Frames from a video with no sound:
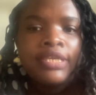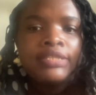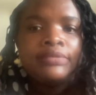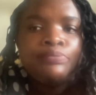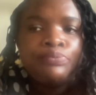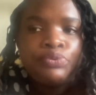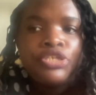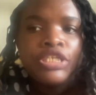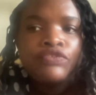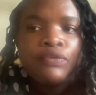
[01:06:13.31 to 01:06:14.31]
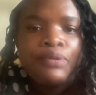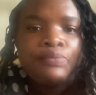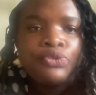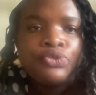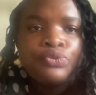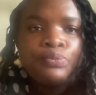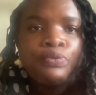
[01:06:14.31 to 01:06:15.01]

it pushes for people to